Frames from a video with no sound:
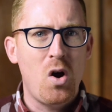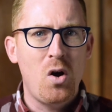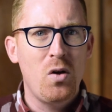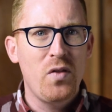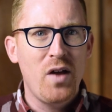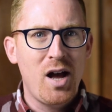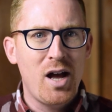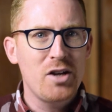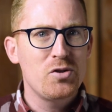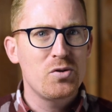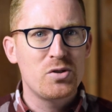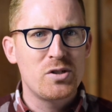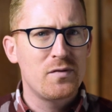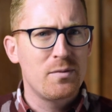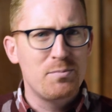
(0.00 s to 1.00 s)
all the
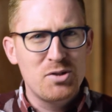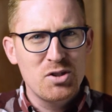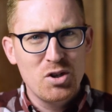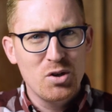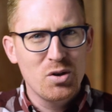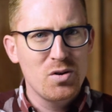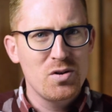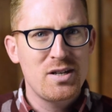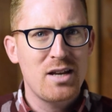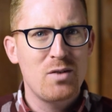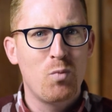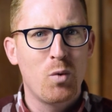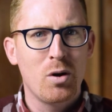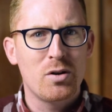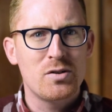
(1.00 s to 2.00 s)
hundreds of obscure
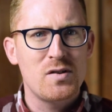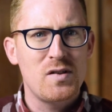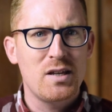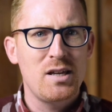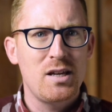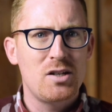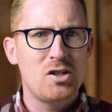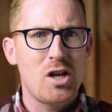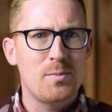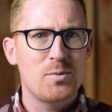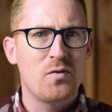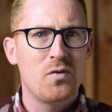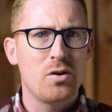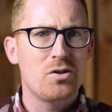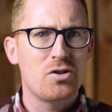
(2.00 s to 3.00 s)
dead words in the King
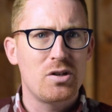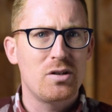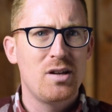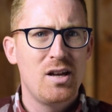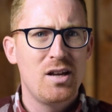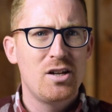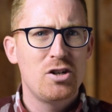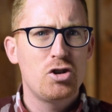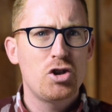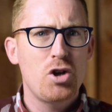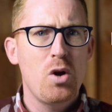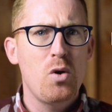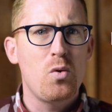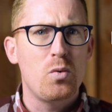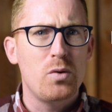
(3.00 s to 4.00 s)
James Version
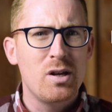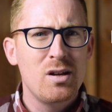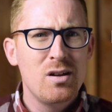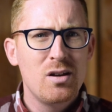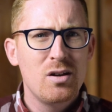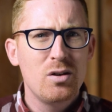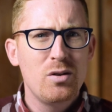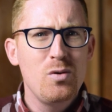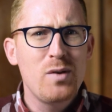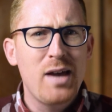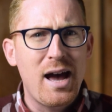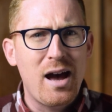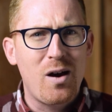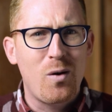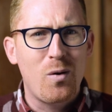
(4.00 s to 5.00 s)
chode,
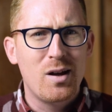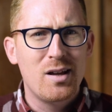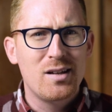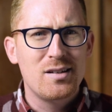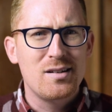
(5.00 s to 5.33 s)
cuckow,